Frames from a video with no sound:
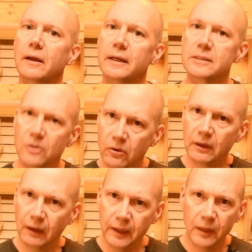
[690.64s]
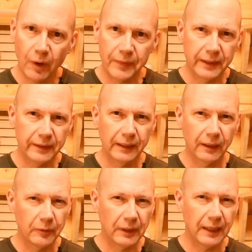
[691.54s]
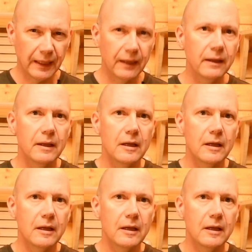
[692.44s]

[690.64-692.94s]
It's not clear why they didn't include it here,